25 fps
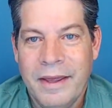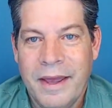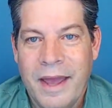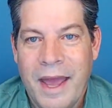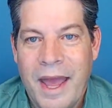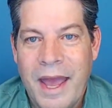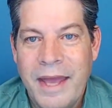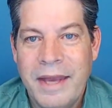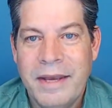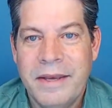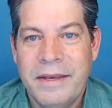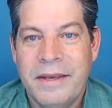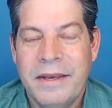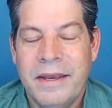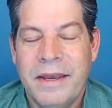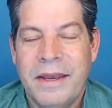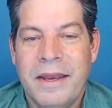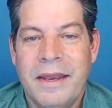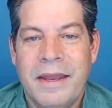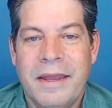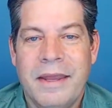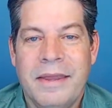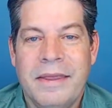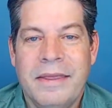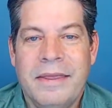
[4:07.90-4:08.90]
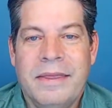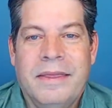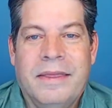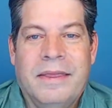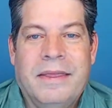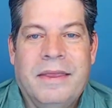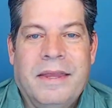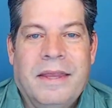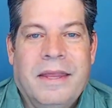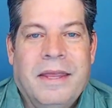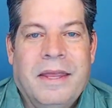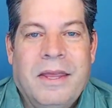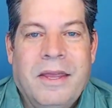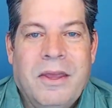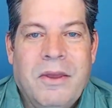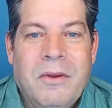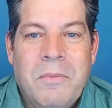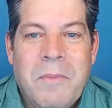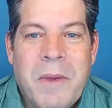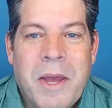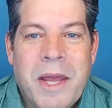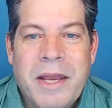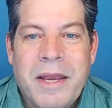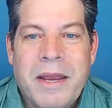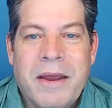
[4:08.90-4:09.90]
And you
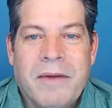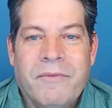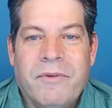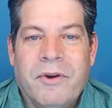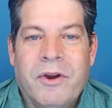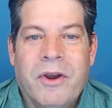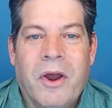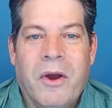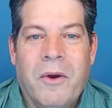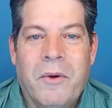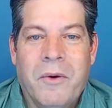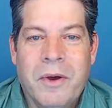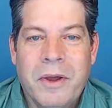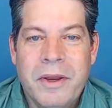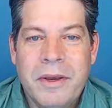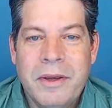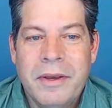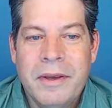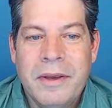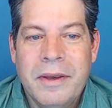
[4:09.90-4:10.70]
may never know it,